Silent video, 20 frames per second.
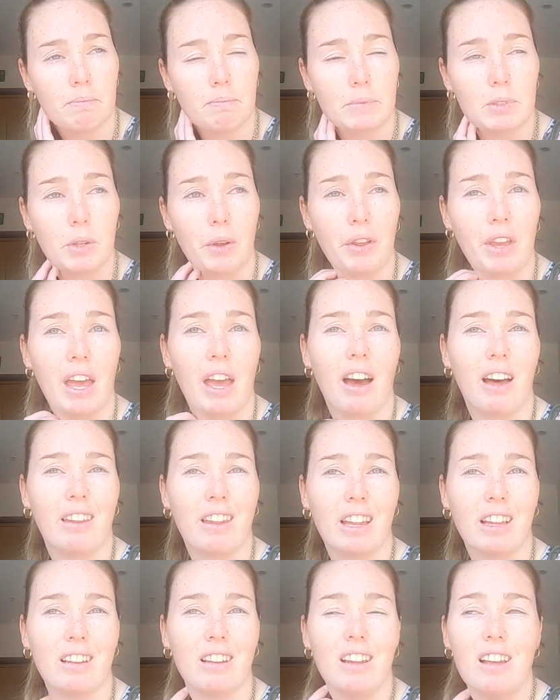So yeah, I
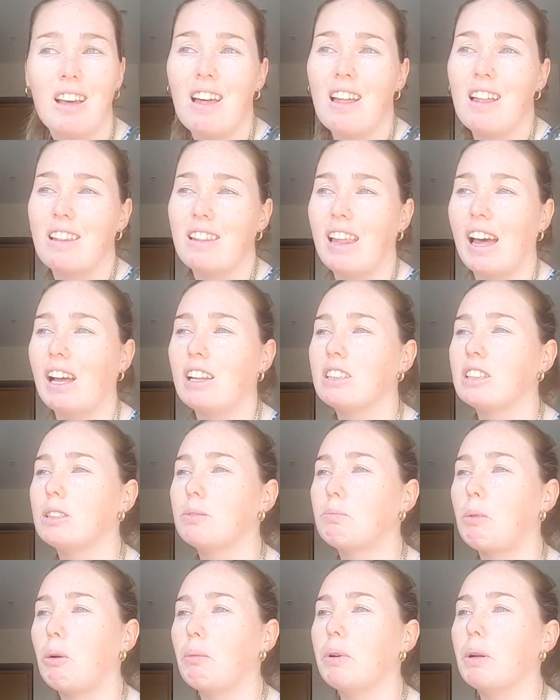think that's
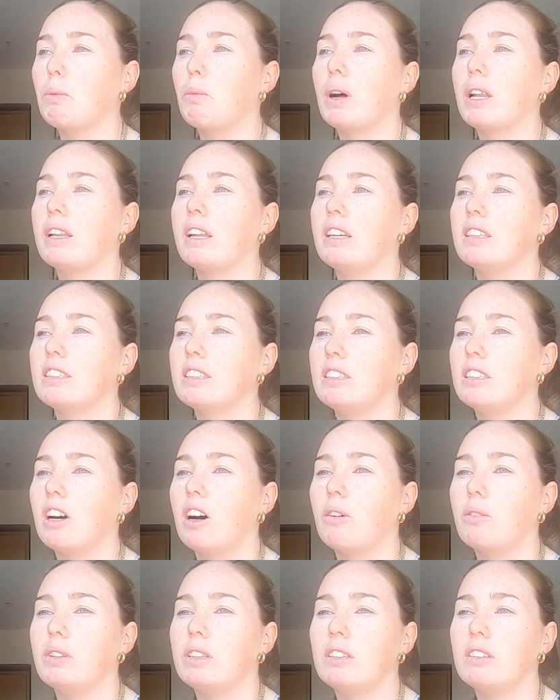probably one lesson
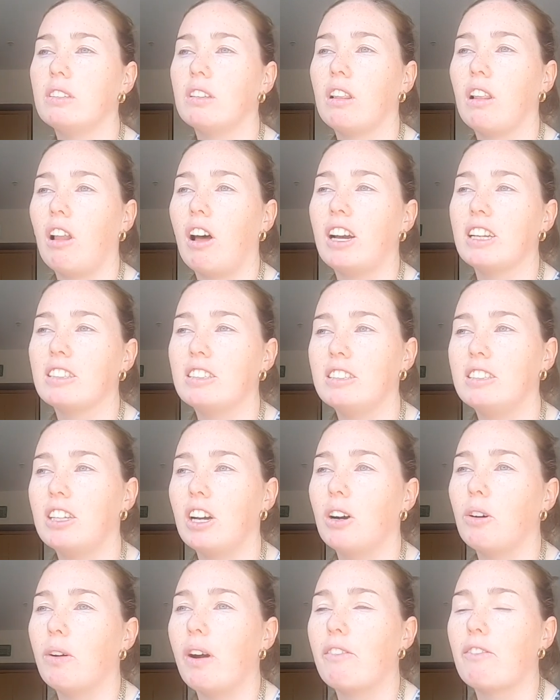I would like to
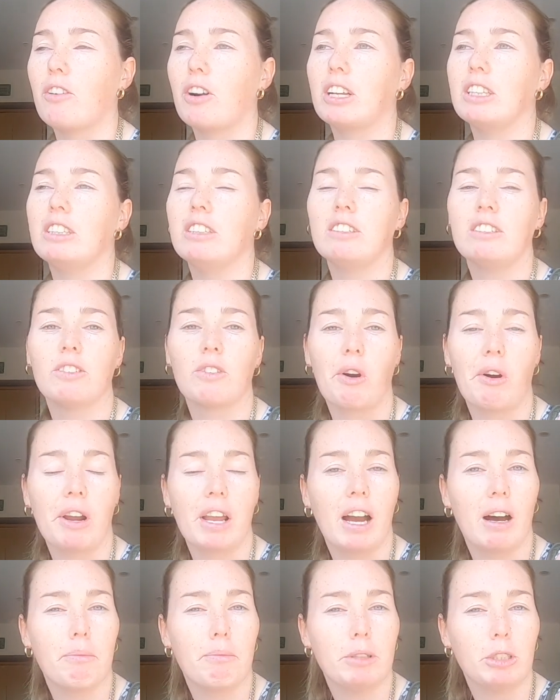tell everyone growing
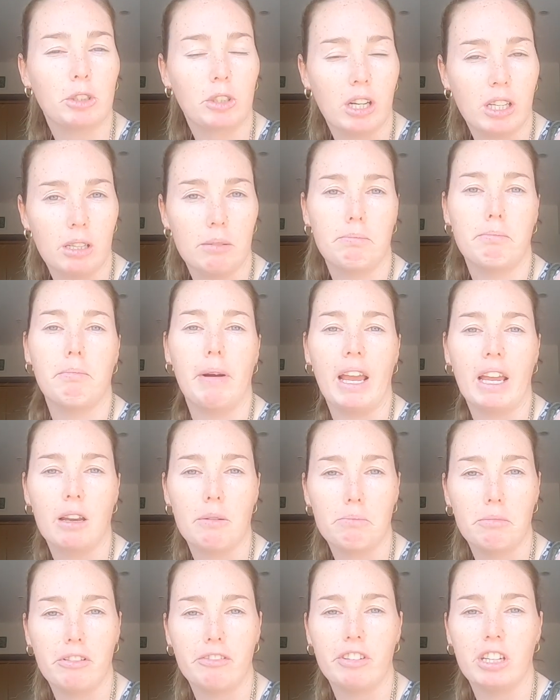up and trying to make
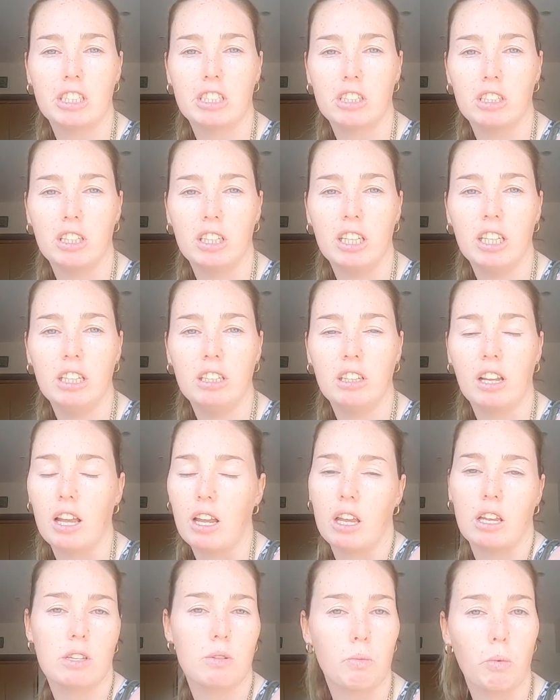it professionally,
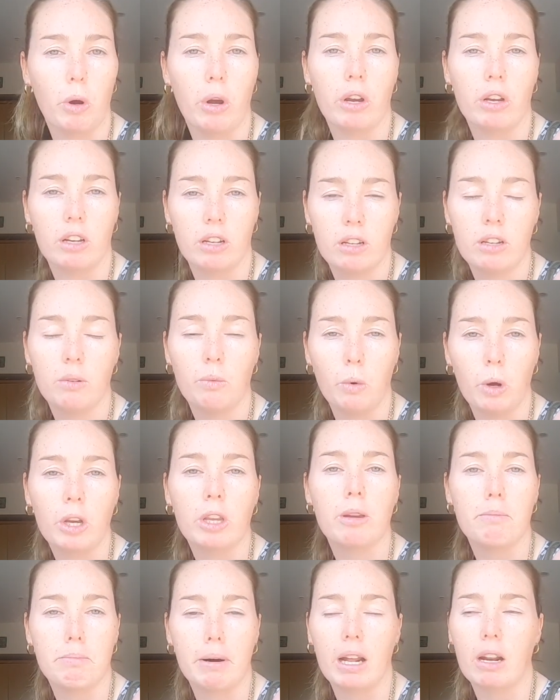like, is work
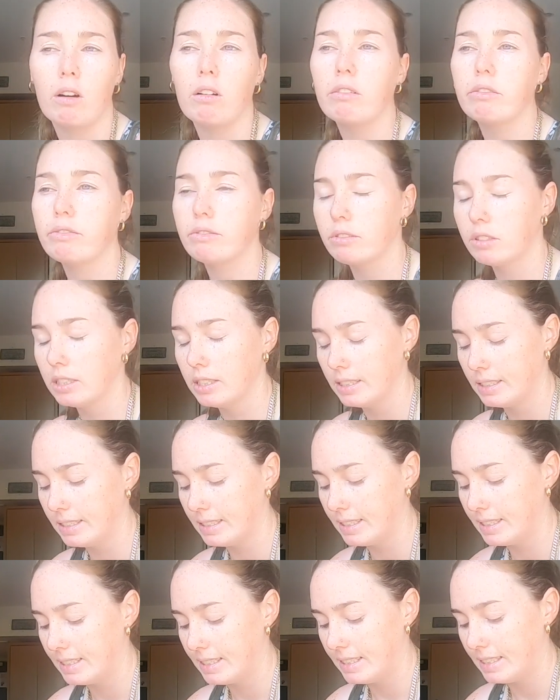your butt off.
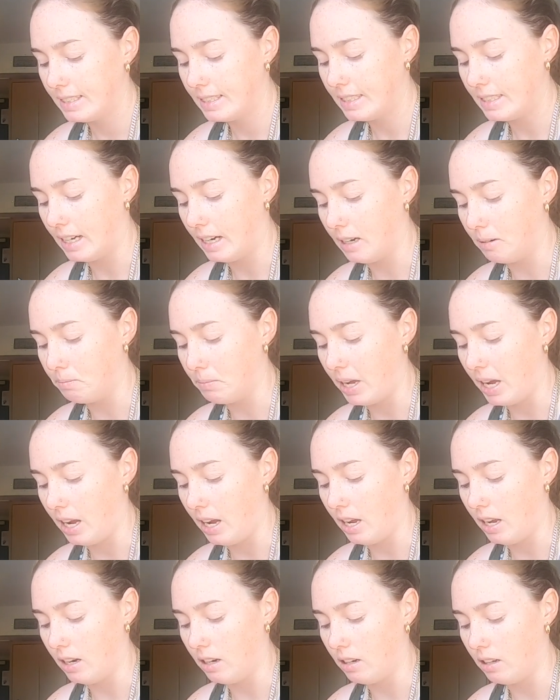
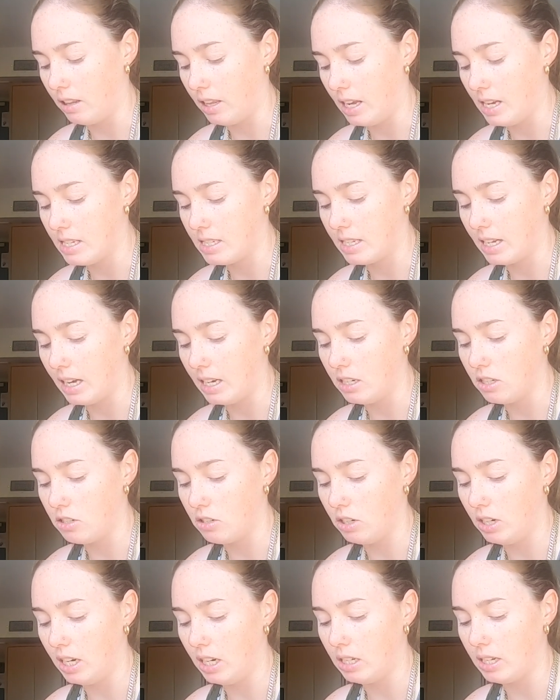And these days
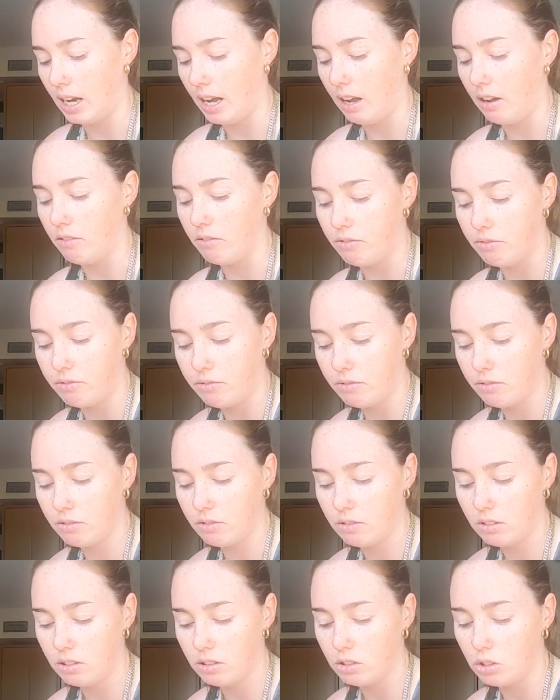you need to have
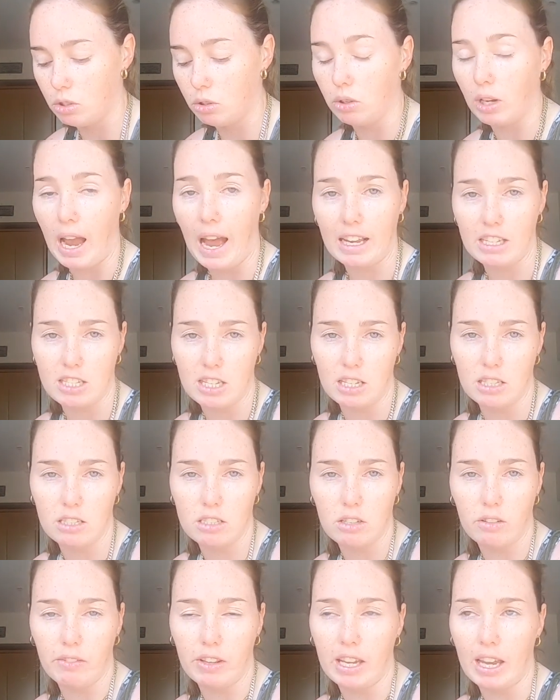two
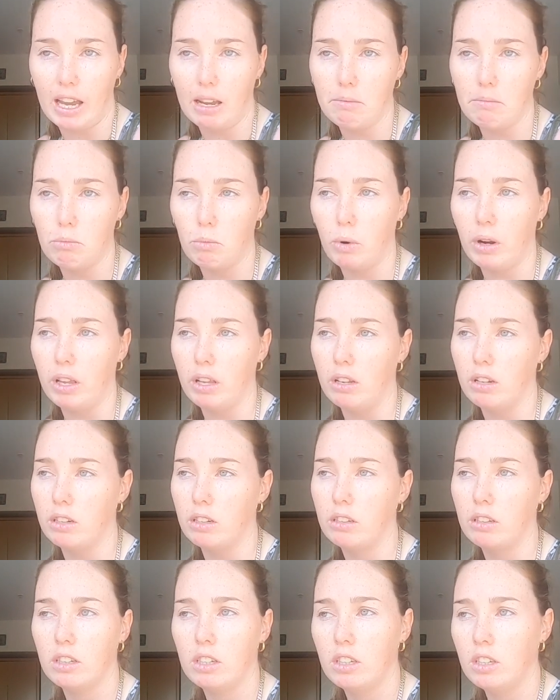assets of the game.
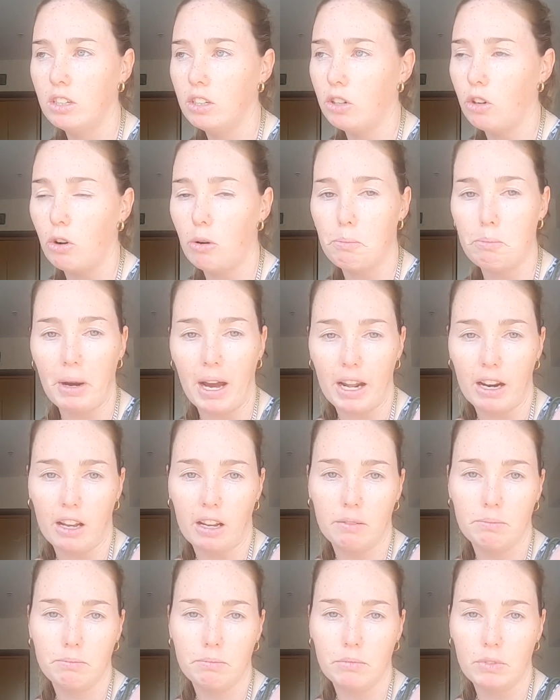Whether you're a
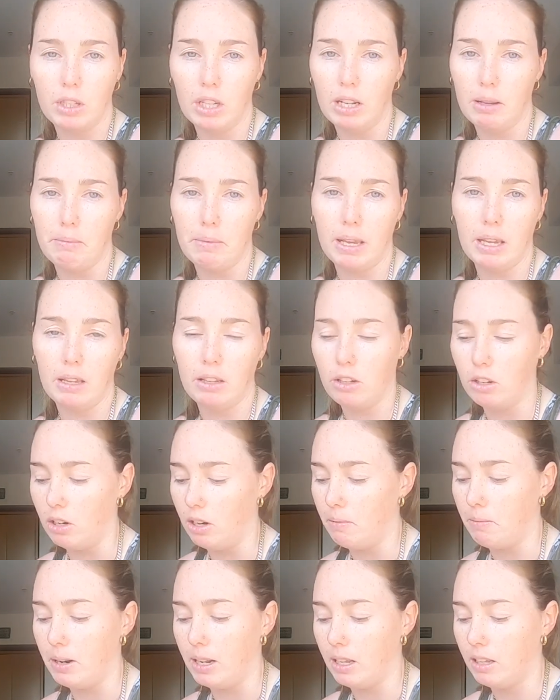batter, you
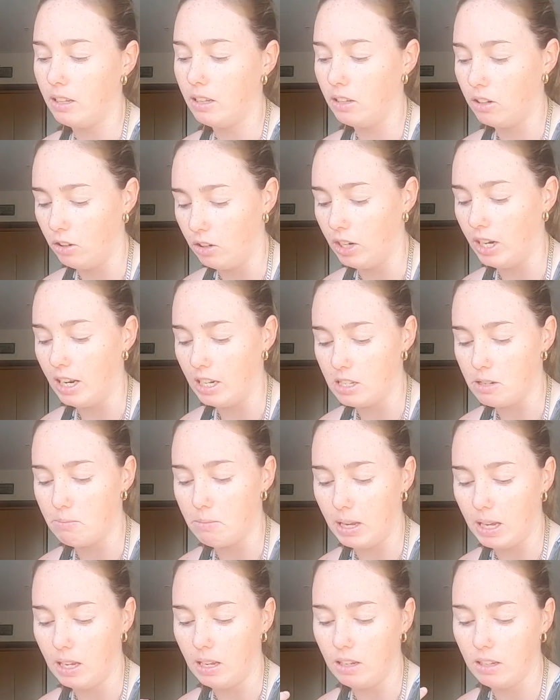need to
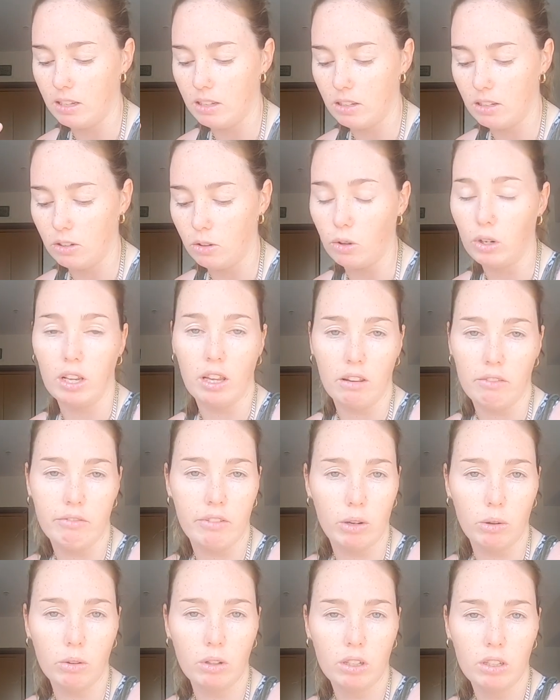be good in the
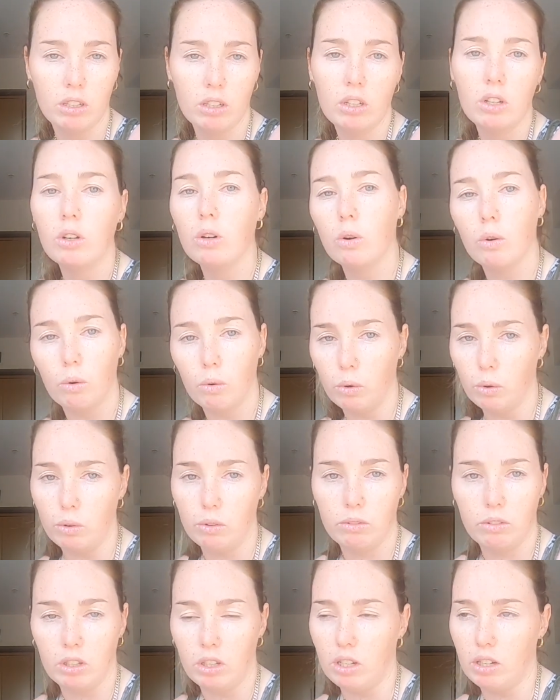field, or
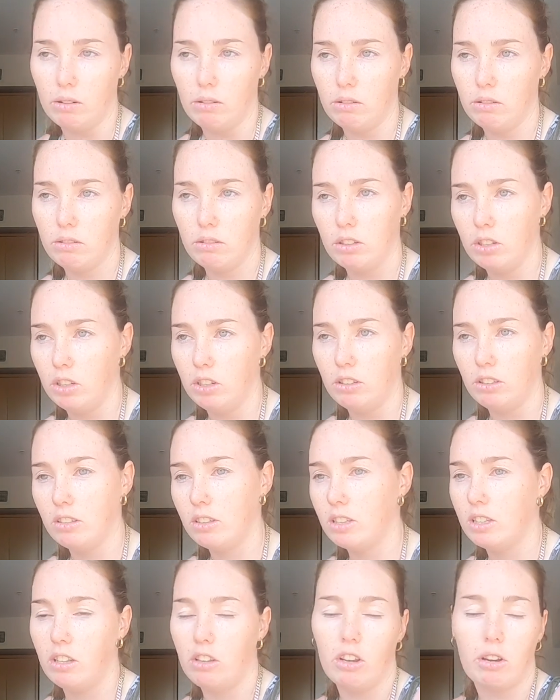you can
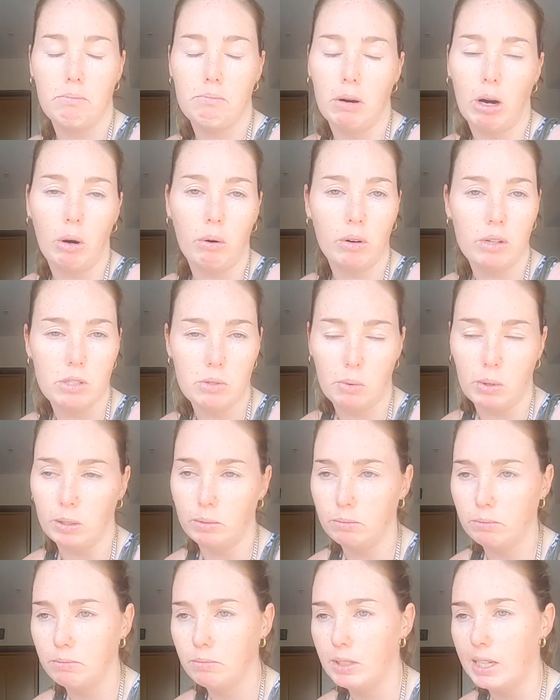bowl as
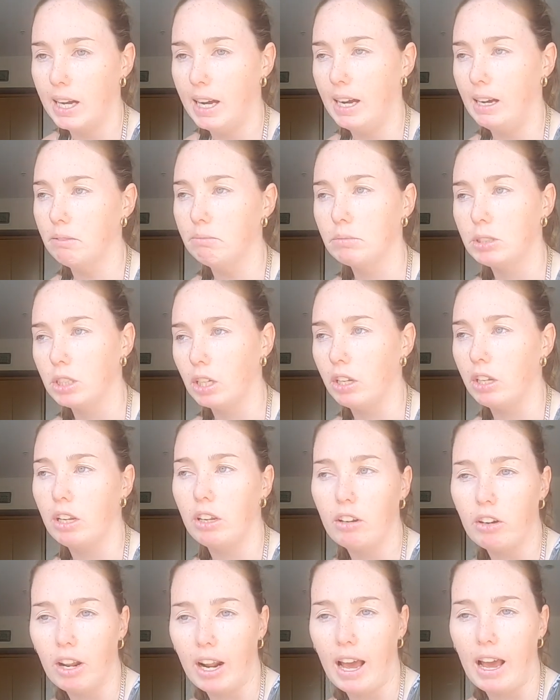well. So you
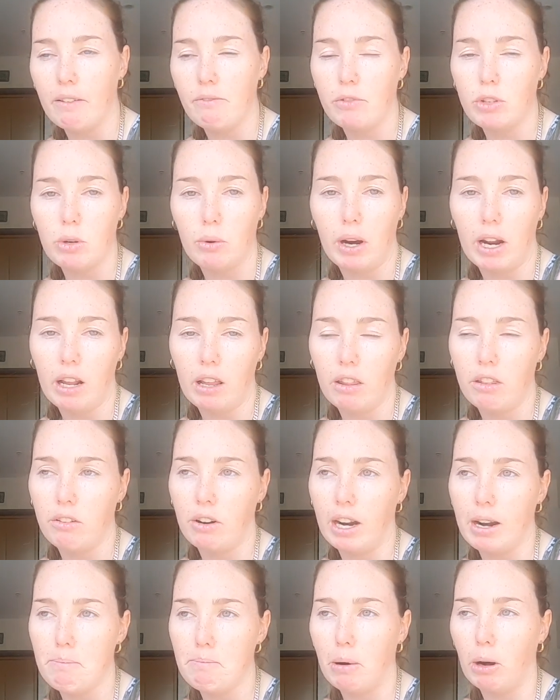gotta have 2 out of
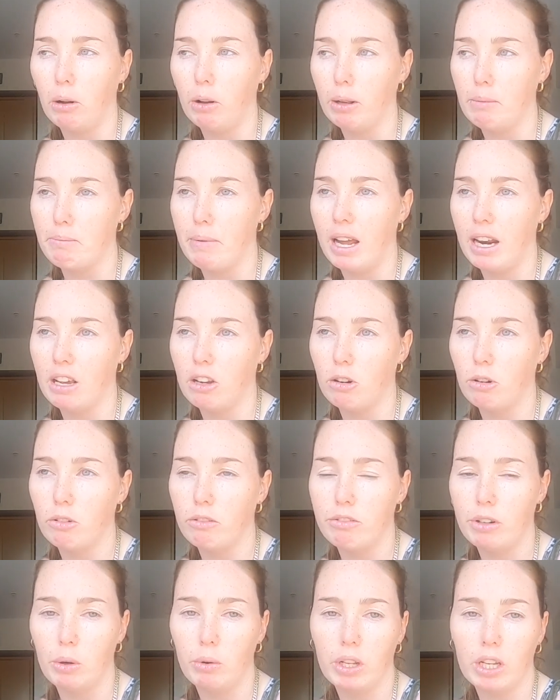3: bowling, batting, or
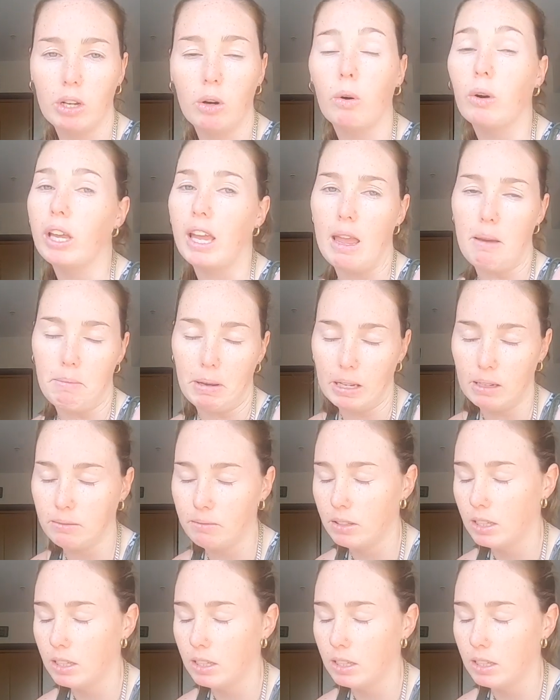fielding, or keeping.